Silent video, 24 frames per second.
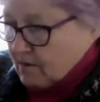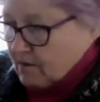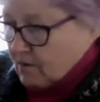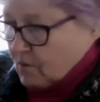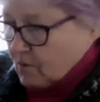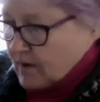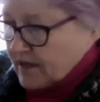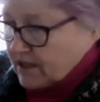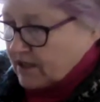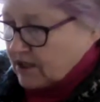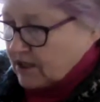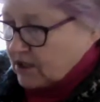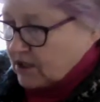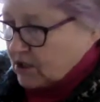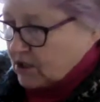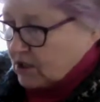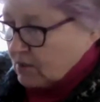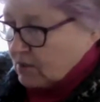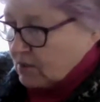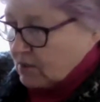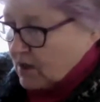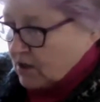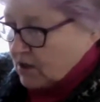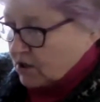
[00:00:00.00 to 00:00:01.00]
wetted
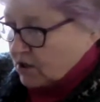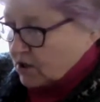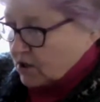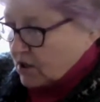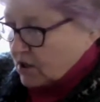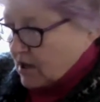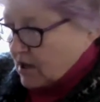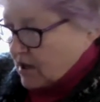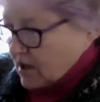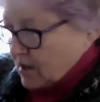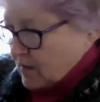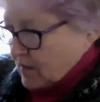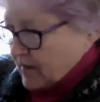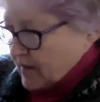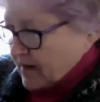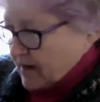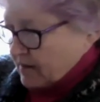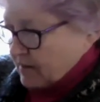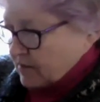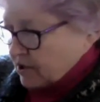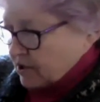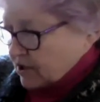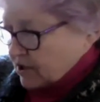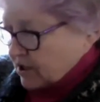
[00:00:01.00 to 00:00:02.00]
too much, but
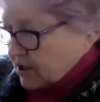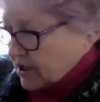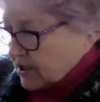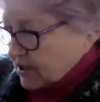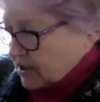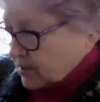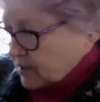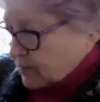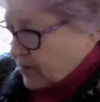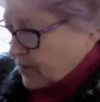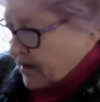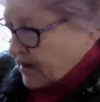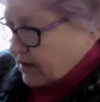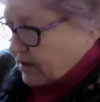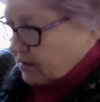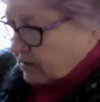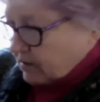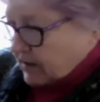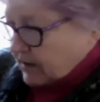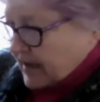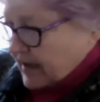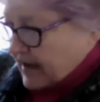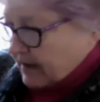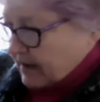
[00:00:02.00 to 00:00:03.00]
I'm just going to sprinkle
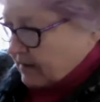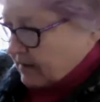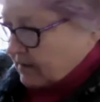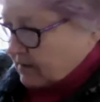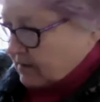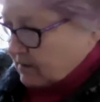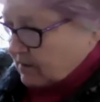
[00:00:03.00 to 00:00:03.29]
that